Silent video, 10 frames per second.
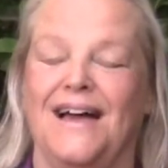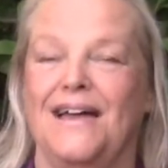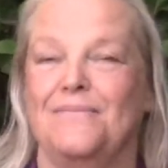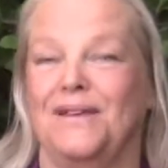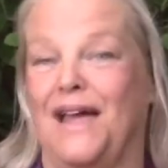
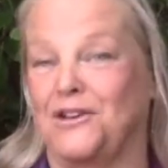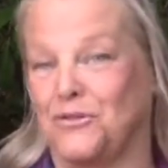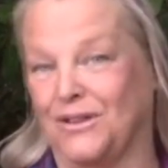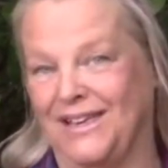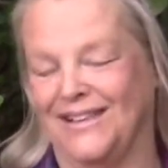I'm a
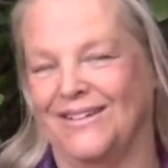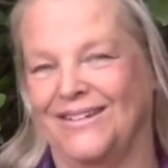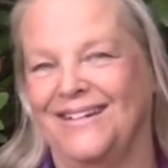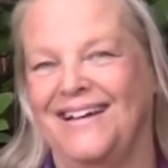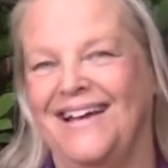natural
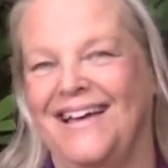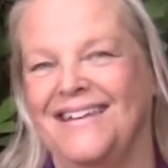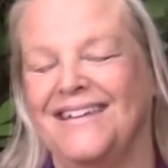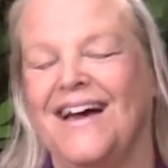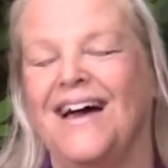healer.
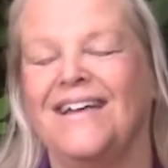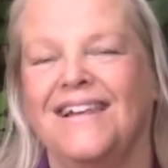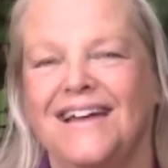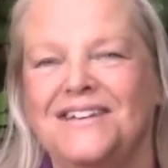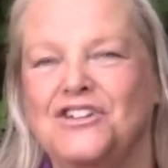And
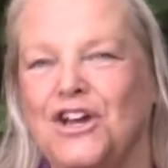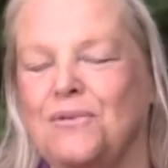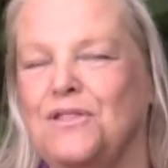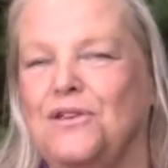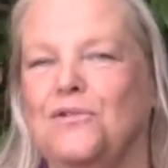I'd like to
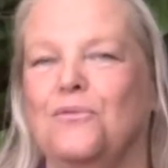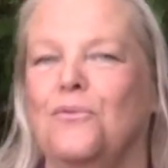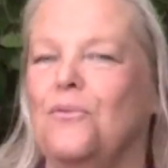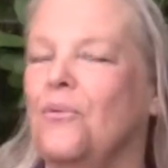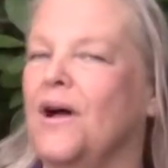share with you
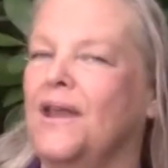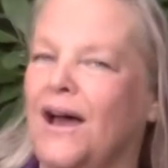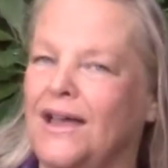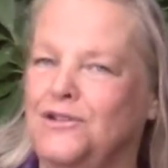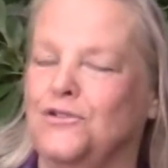
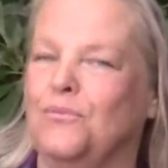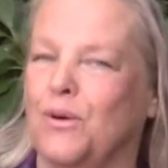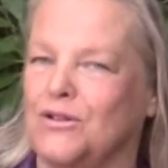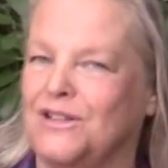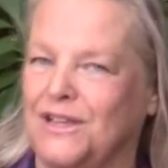what I do
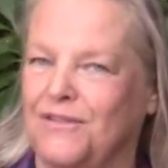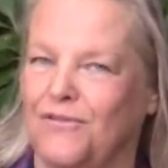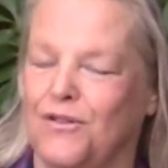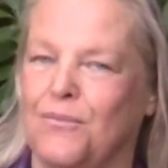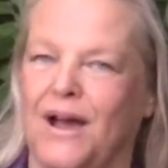personally
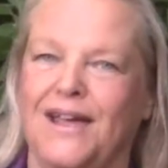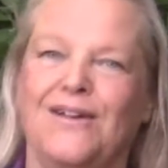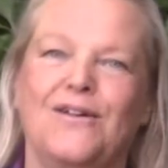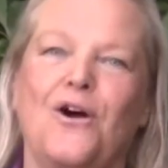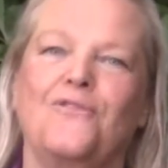for
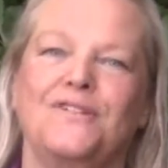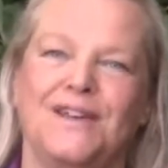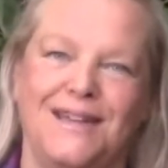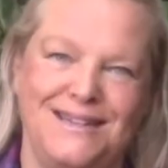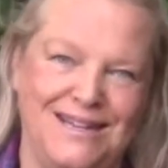my
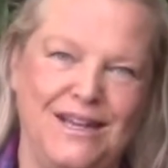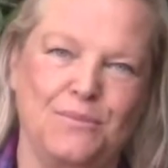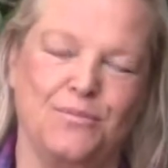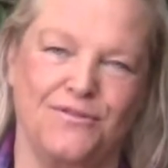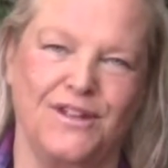
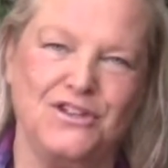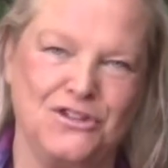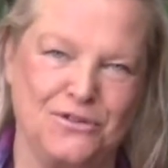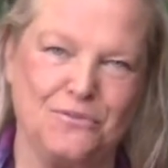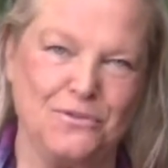COVID-19
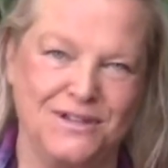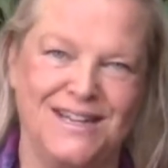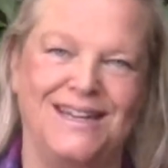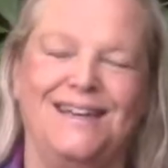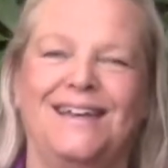prevention
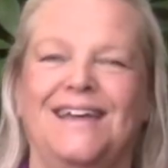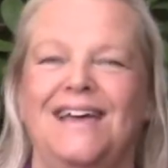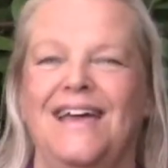routine.